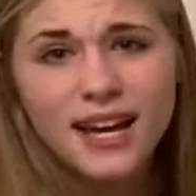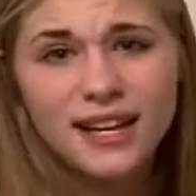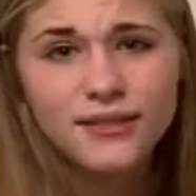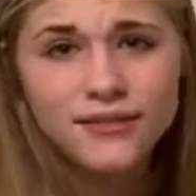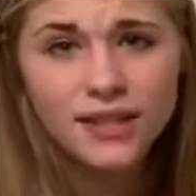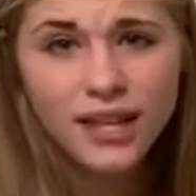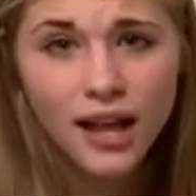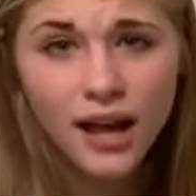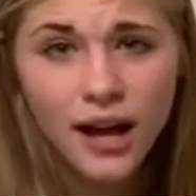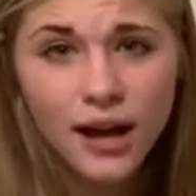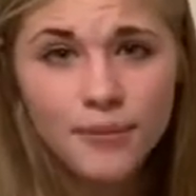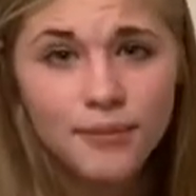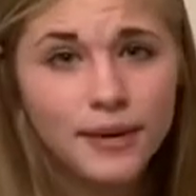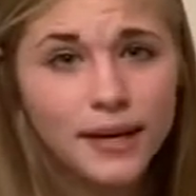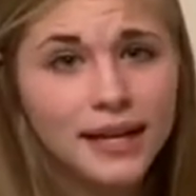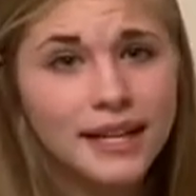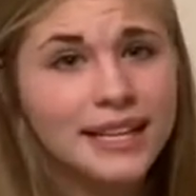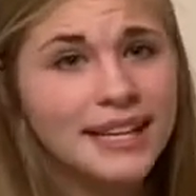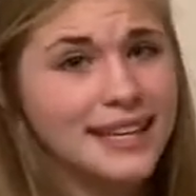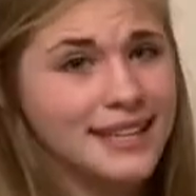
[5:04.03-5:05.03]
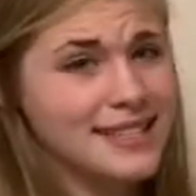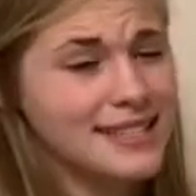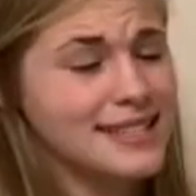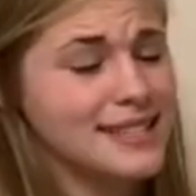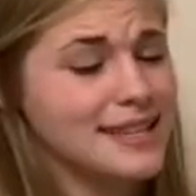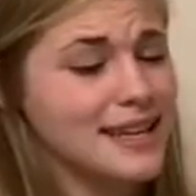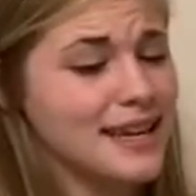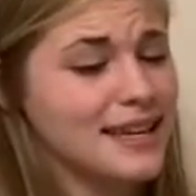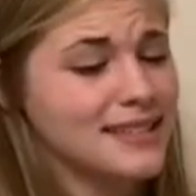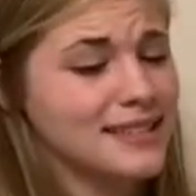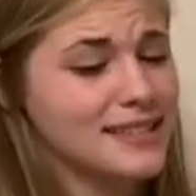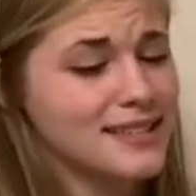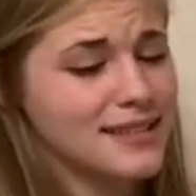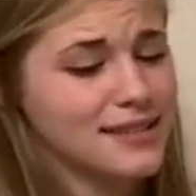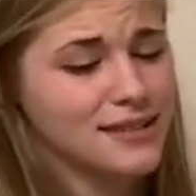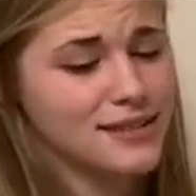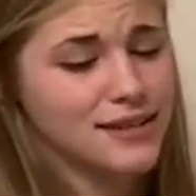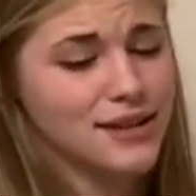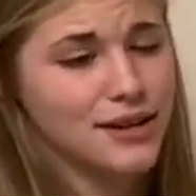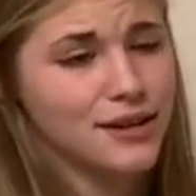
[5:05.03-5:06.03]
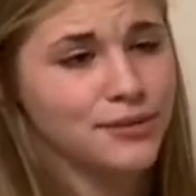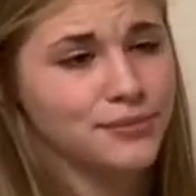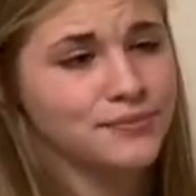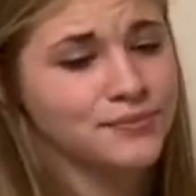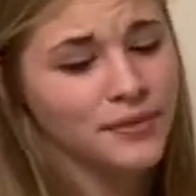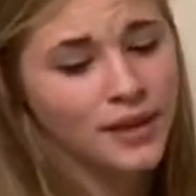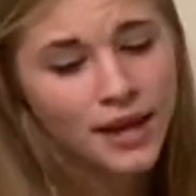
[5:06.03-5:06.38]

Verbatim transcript: of a lot, but he stinks, so